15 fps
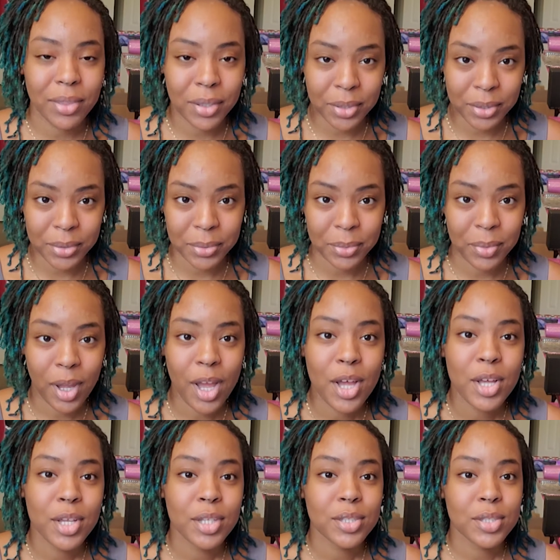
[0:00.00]
the glue.
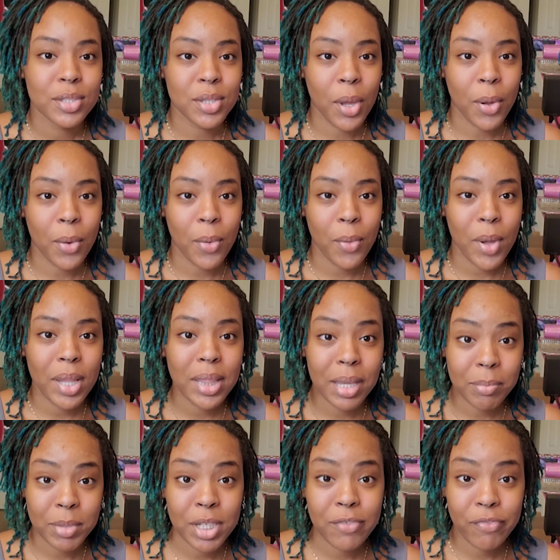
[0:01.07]
So
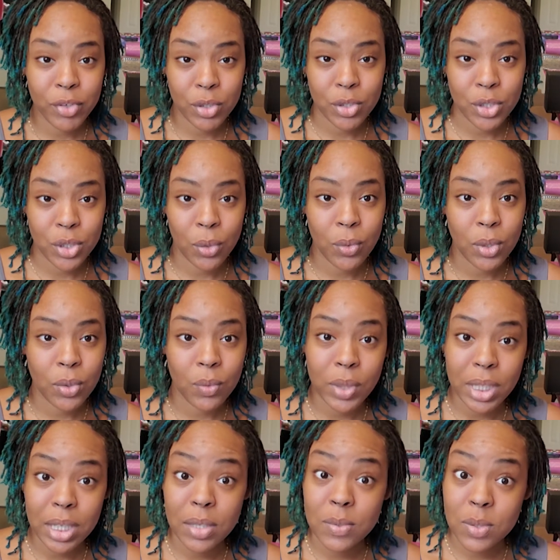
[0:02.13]
let me first show you
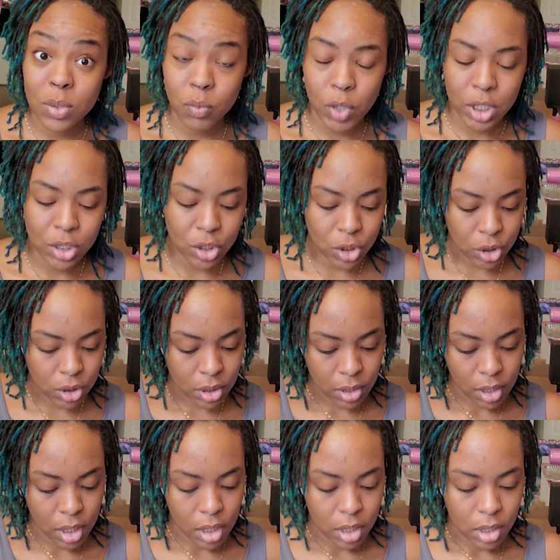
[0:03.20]
the syringe.
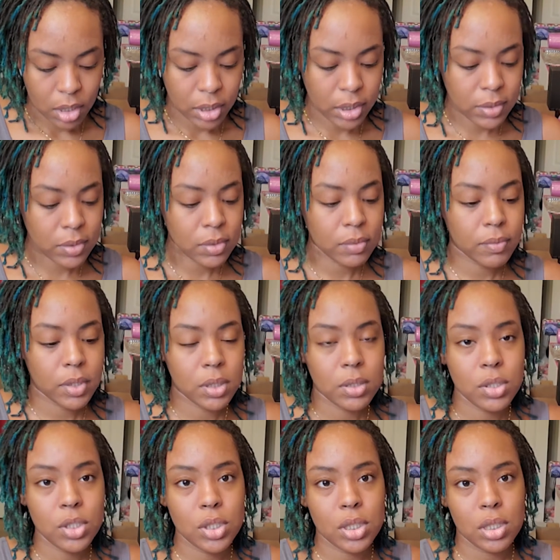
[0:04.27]
The
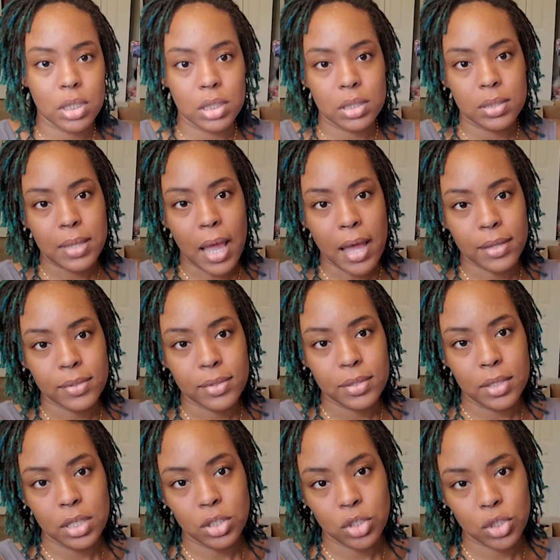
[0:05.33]
syringe is as
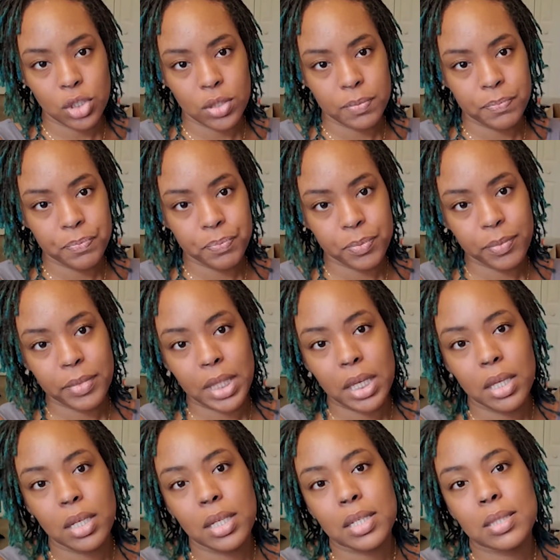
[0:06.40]
such.
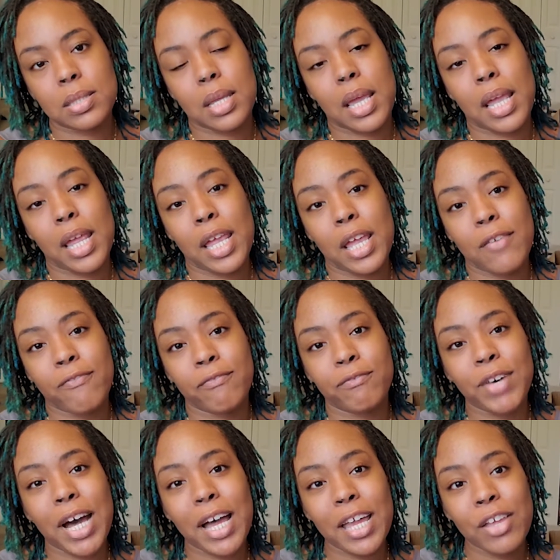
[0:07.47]
It is a
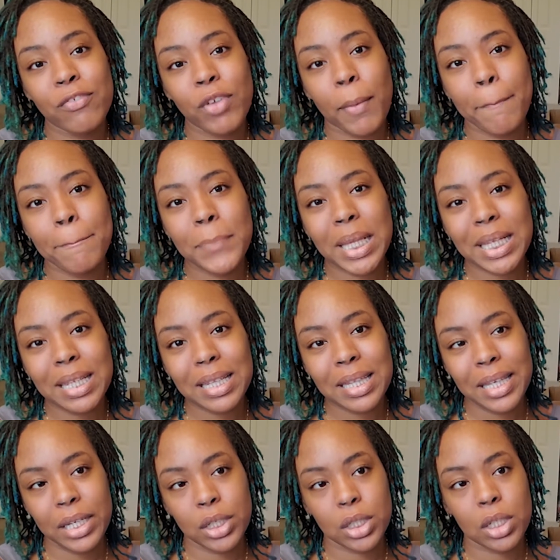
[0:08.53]
5
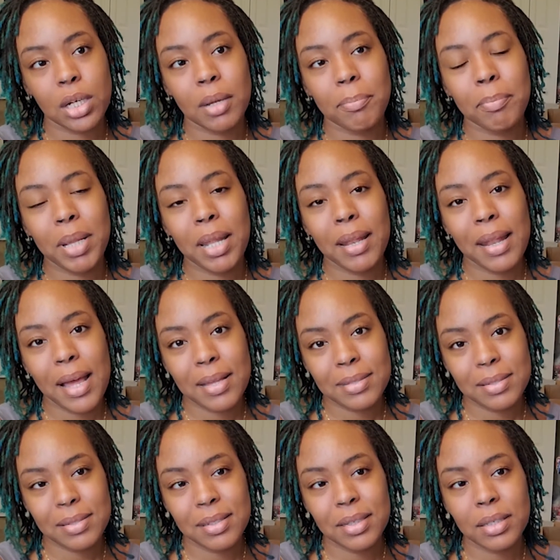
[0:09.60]
milliliter
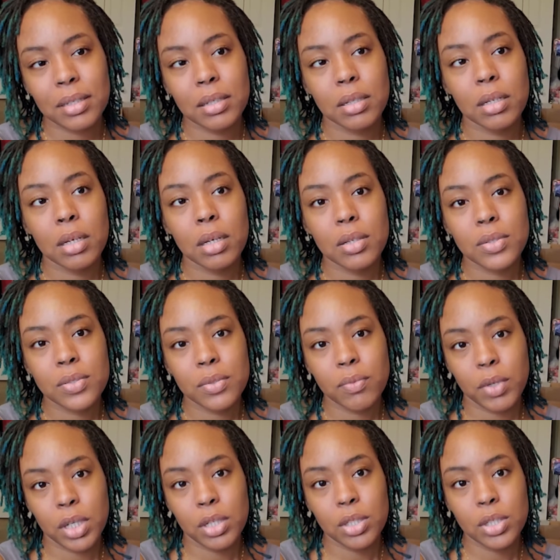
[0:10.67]
plastic
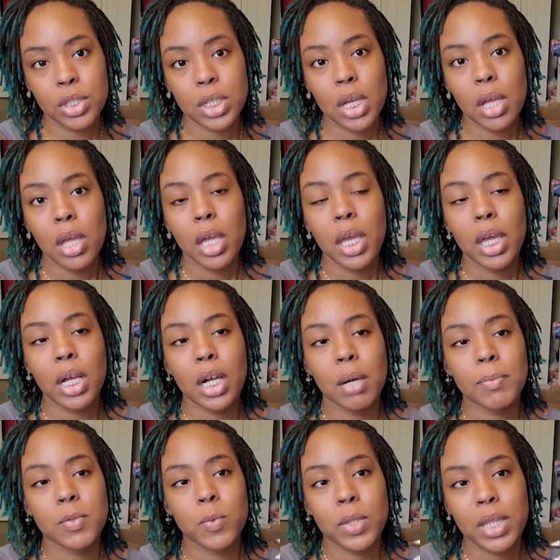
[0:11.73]
syringe. It
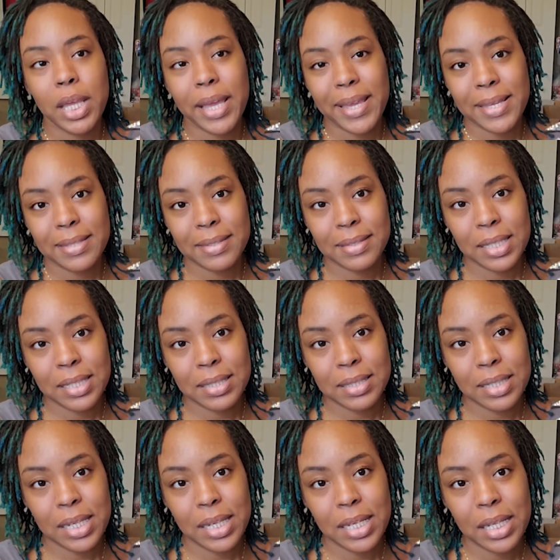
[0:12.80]
comes with a
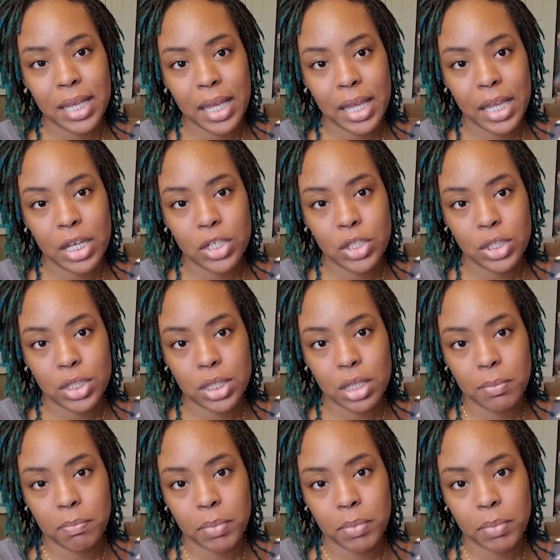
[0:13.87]
16 gauge tip,